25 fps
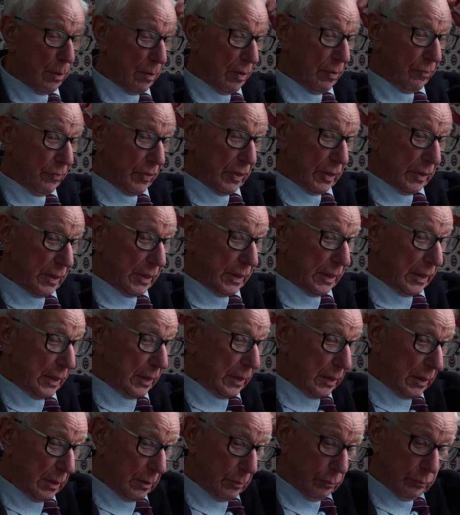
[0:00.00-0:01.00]

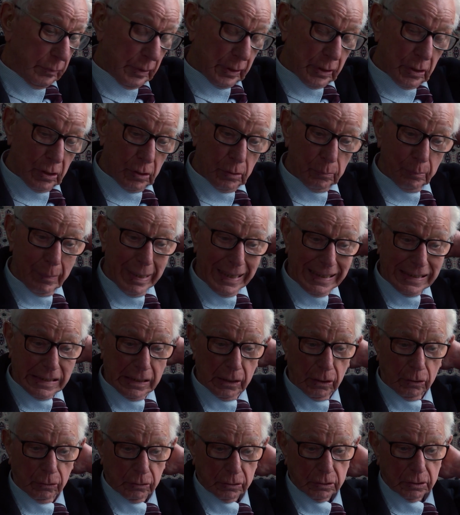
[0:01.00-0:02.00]
However, we got
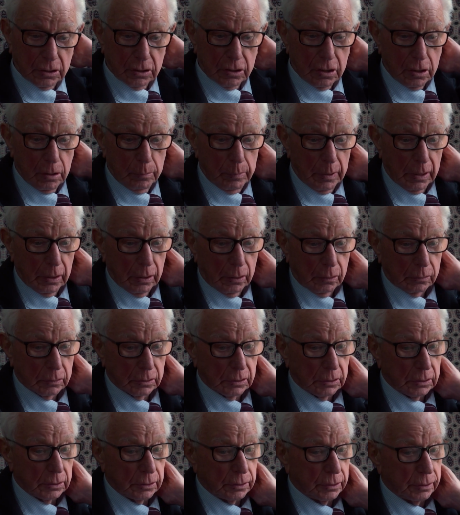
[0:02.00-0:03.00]
Metalock to come along
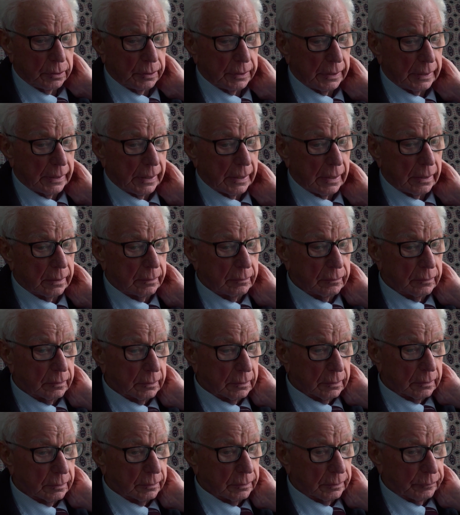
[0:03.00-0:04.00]
to do the
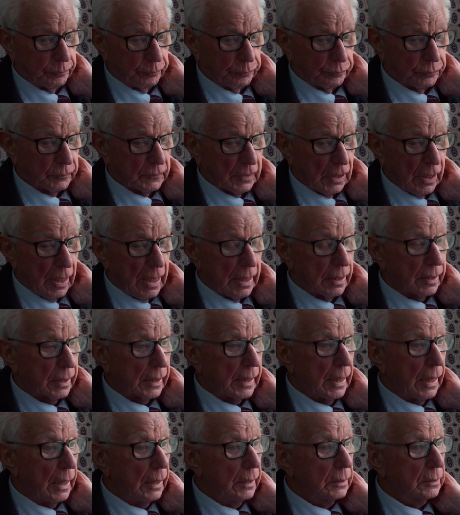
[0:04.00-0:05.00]

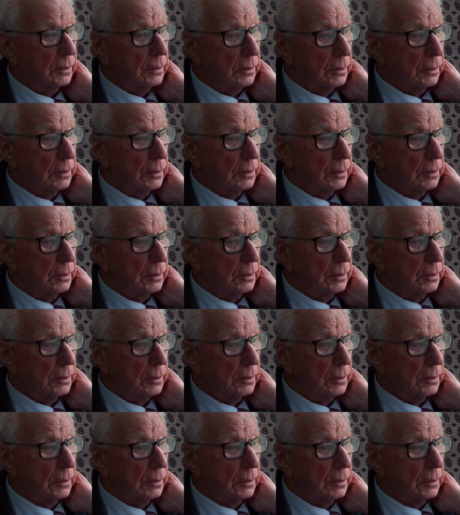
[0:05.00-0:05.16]
crankcase.